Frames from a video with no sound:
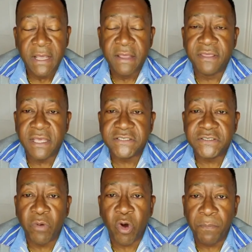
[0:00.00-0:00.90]
The
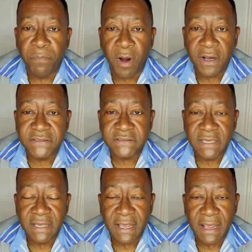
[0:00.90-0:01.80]
smallpox
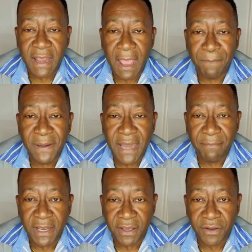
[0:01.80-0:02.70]

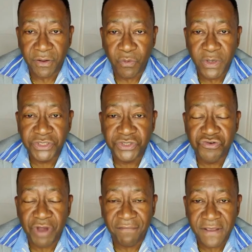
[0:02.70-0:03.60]
epidemic, which
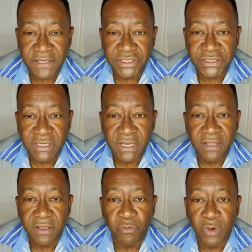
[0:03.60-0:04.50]
ravaged
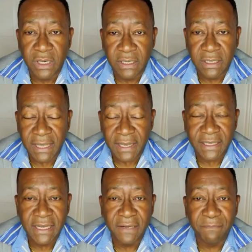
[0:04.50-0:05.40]
the world and
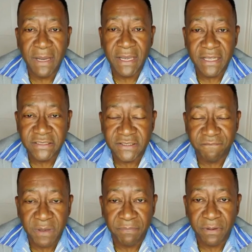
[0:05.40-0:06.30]
killed millions of
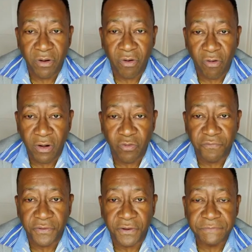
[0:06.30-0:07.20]
people all
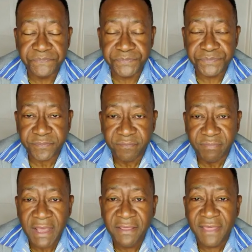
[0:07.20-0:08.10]
over,
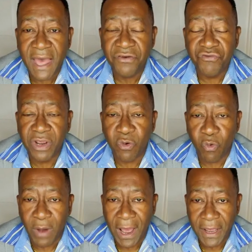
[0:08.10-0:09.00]
that
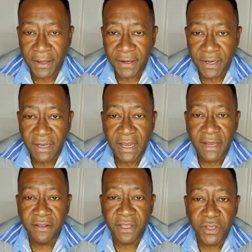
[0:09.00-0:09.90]
required in
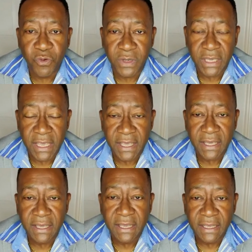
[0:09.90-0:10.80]
the UK
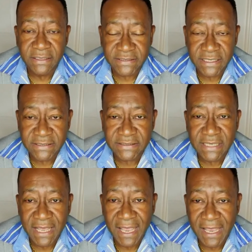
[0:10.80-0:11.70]
since
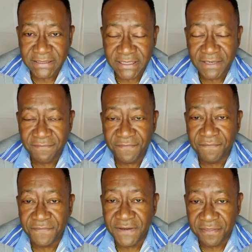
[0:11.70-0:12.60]

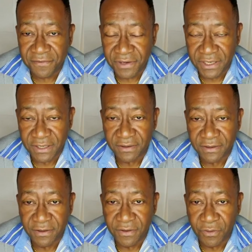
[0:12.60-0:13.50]
1853.
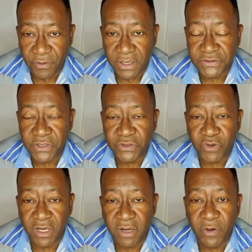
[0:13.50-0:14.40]
Okay, so you're
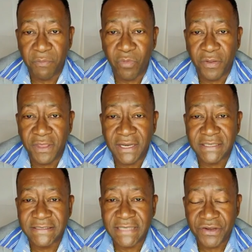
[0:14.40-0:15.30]
talking about more than a
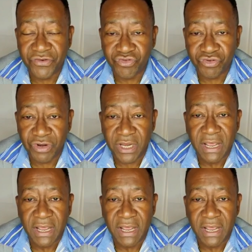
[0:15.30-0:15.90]
century